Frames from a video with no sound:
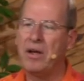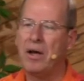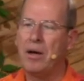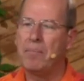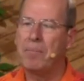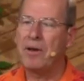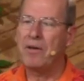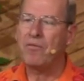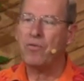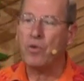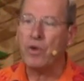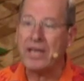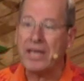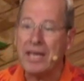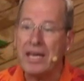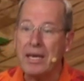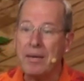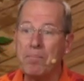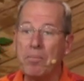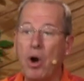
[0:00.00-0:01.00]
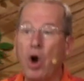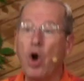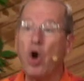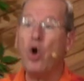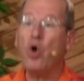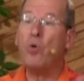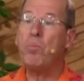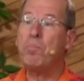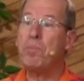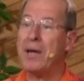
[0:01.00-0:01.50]
But if we keep
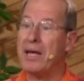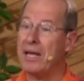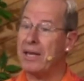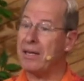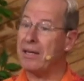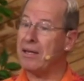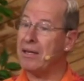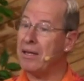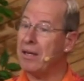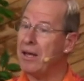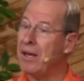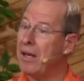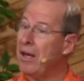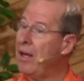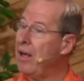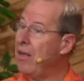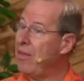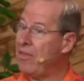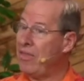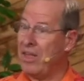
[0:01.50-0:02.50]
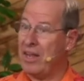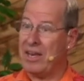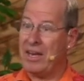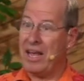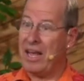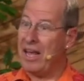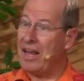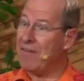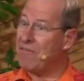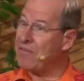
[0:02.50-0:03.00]
open, then
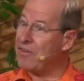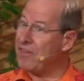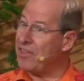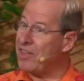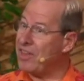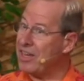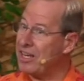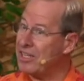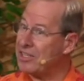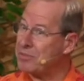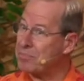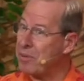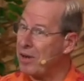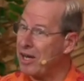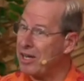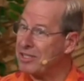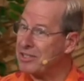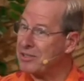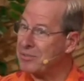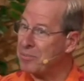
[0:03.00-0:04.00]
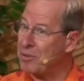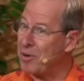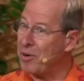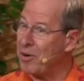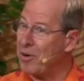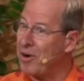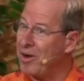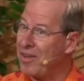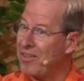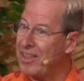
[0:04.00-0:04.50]
everything is possible.
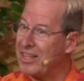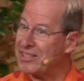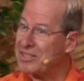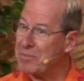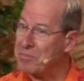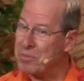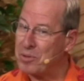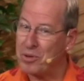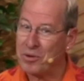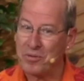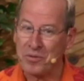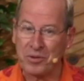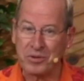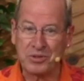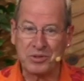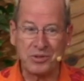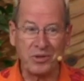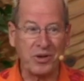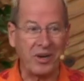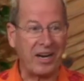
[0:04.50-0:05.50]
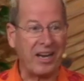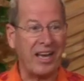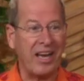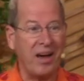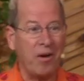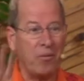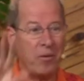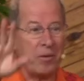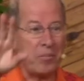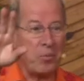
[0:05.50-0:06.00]
That's a beautiful story.
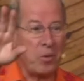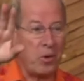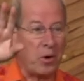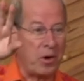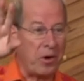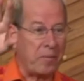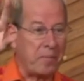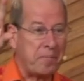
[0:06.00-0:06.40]
One more.